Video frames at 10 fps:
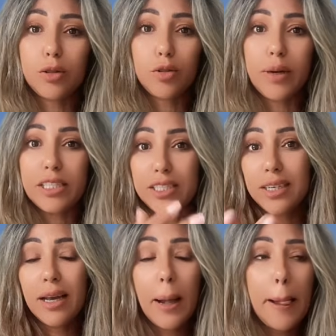
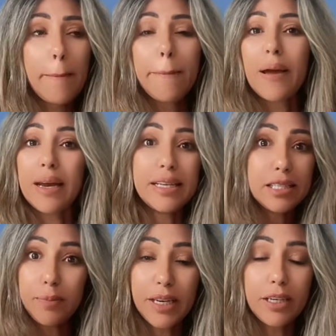automation, and
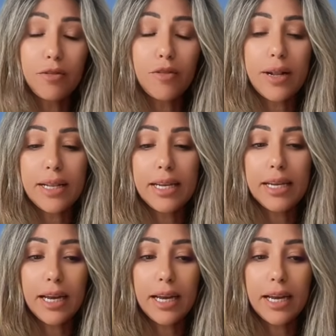it's beginner friendly.